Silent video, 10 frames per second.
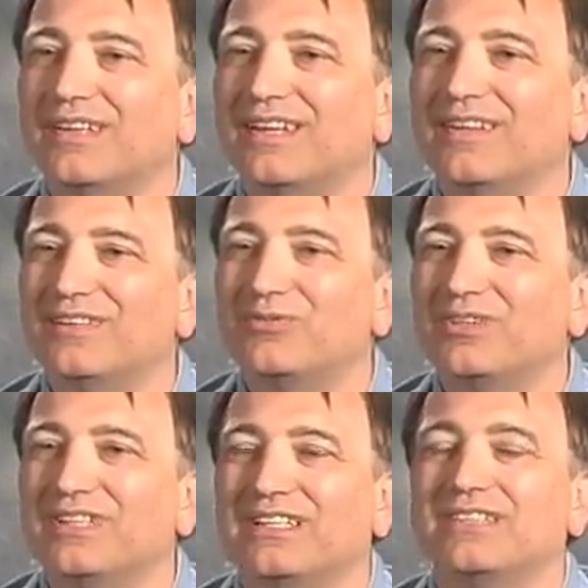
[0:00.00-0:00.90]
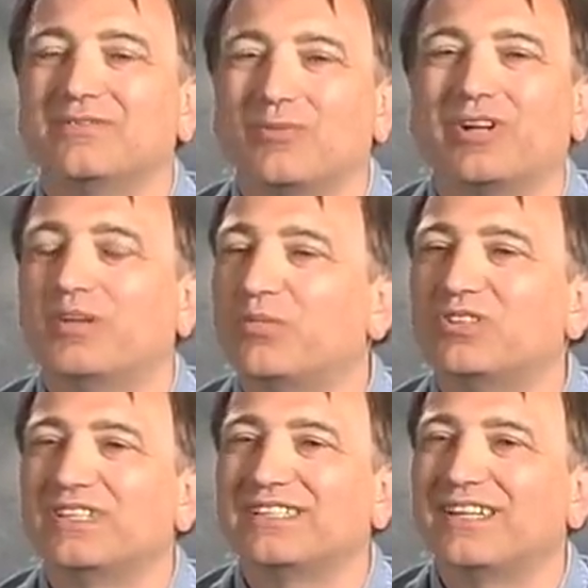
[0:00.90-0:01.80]
and this really is one of the
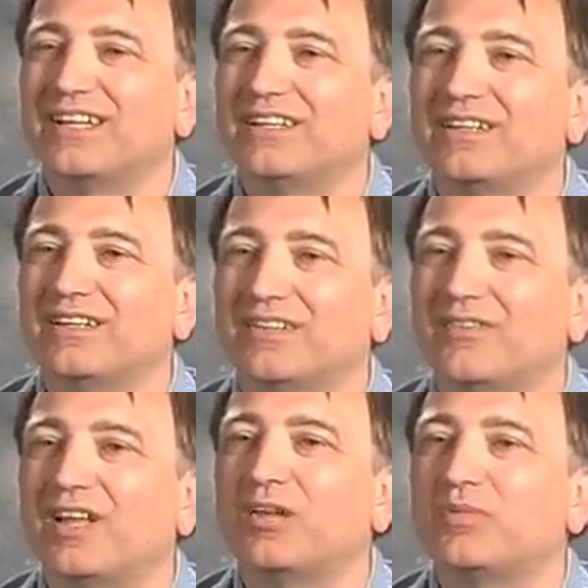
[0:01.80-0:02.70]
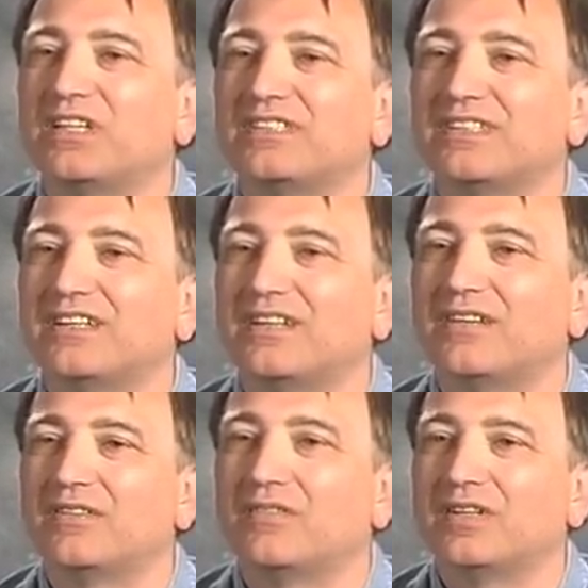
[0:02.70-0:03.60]
most exciting developments uh,
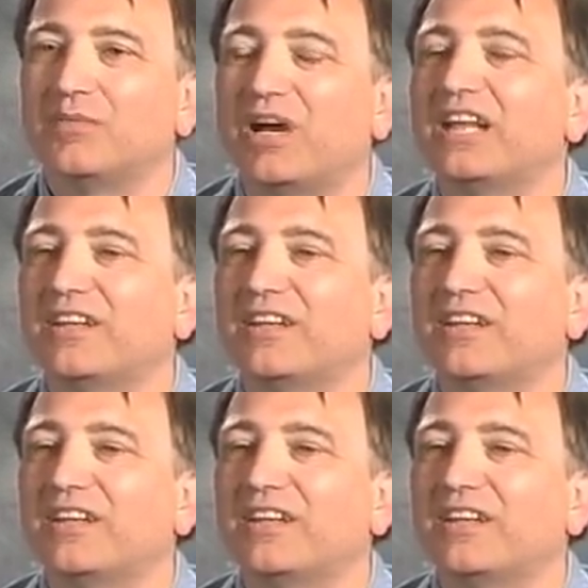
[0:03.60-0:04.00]
in my